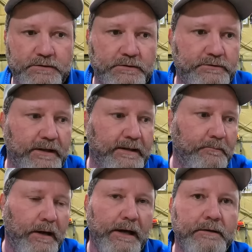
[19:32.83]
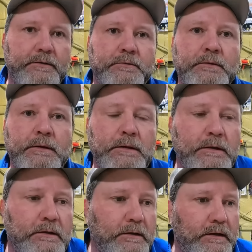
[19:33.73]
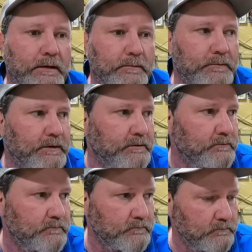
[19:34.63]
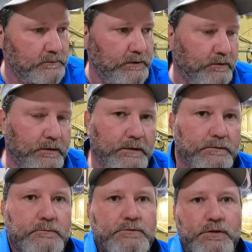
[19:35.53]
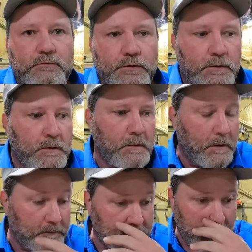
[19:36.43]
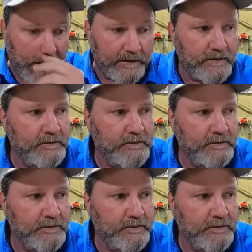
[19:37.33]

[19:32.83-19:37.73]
is the second mat. The silver gold strike